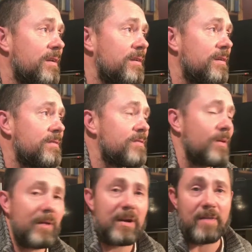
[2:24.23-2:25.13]
So I'm
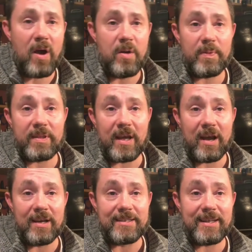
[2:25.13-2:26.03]
kind of hoping the
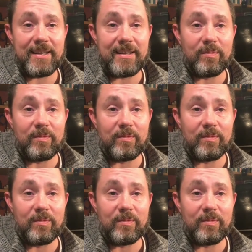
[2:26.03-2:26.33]
idea